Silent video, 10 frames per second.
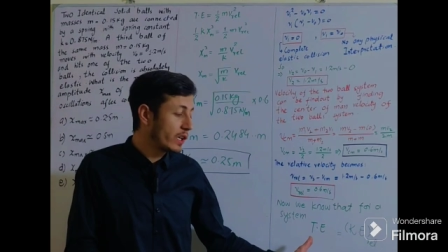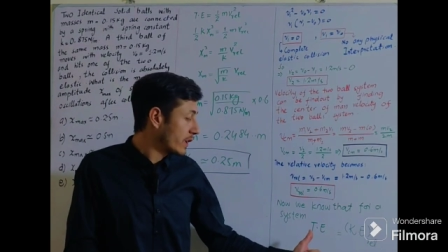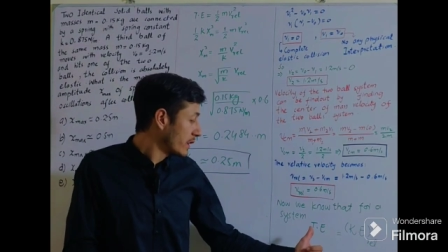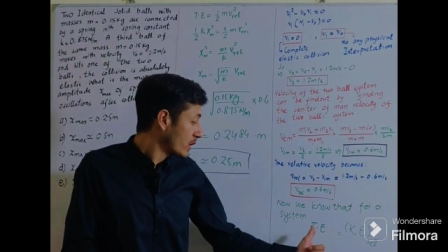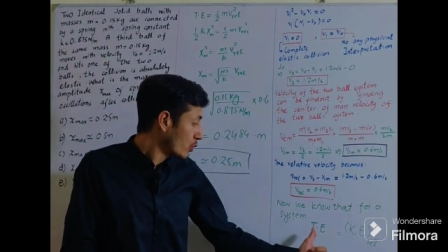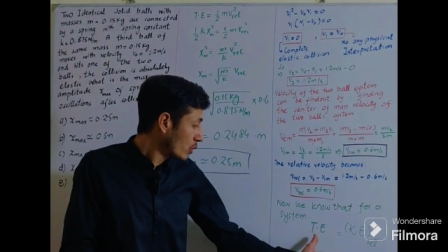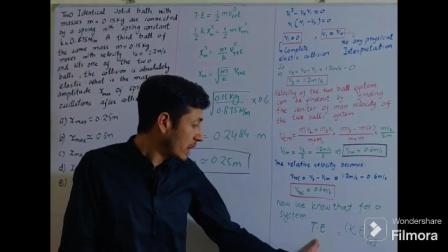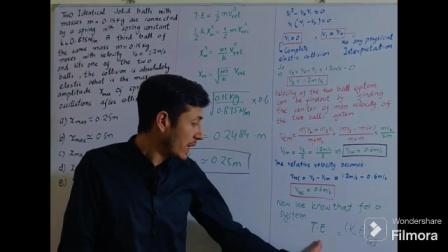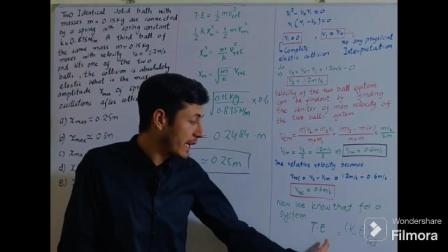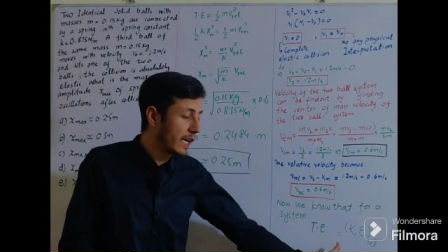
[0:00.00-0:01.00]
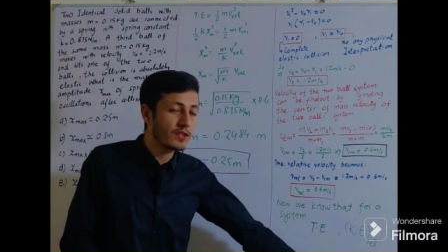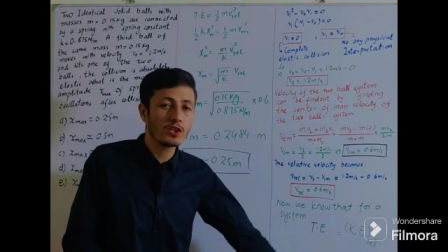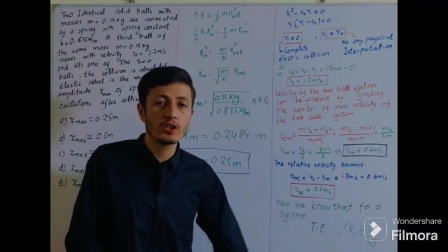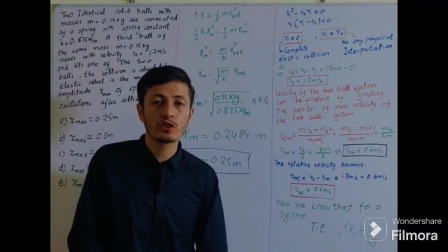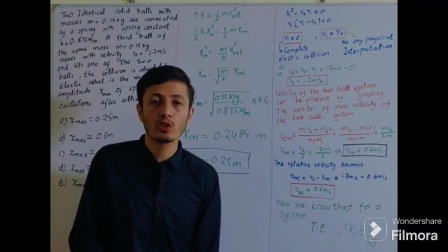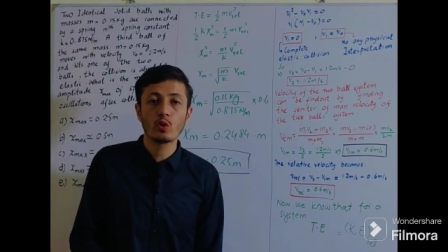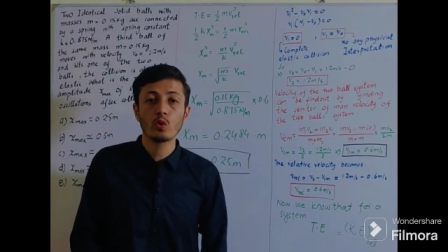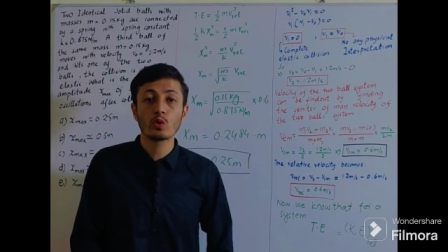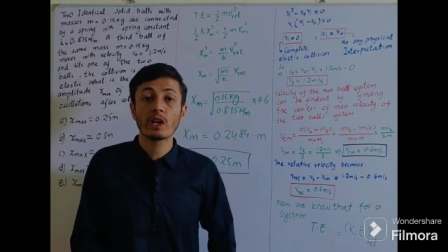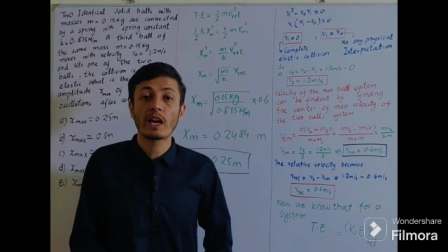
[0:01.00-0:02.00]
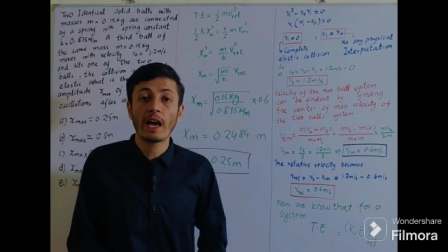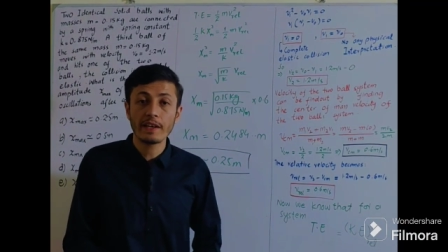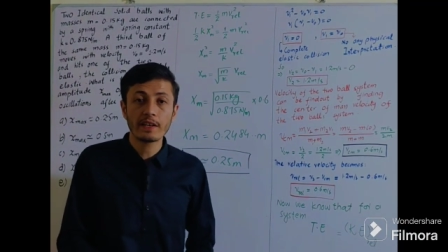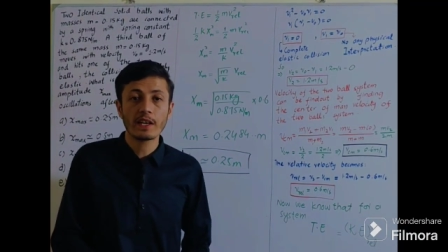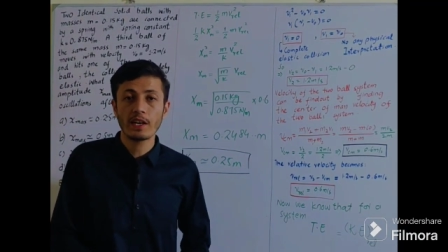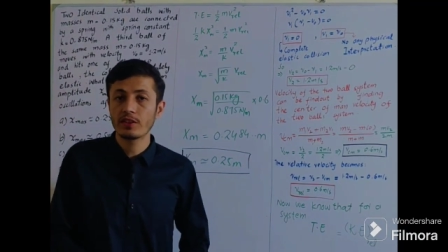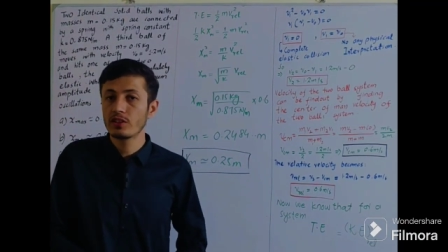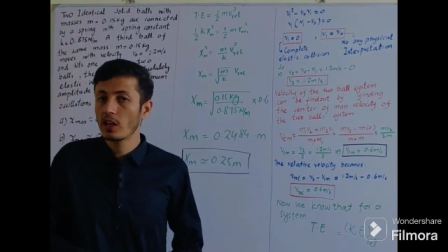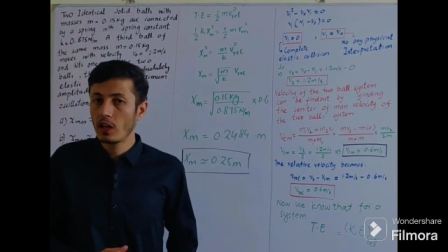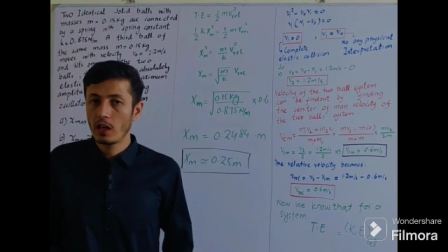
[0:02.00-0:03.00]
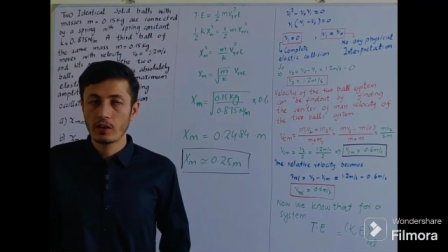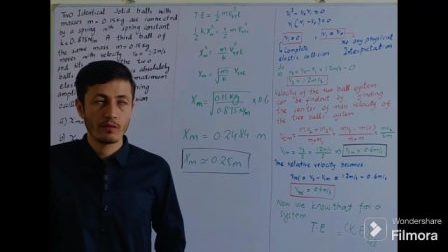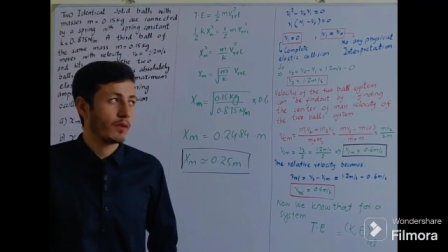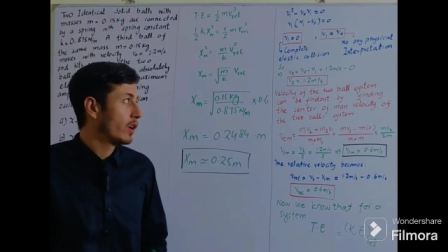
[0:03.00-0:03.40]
that the total energy is equal to the kinetic energy relative.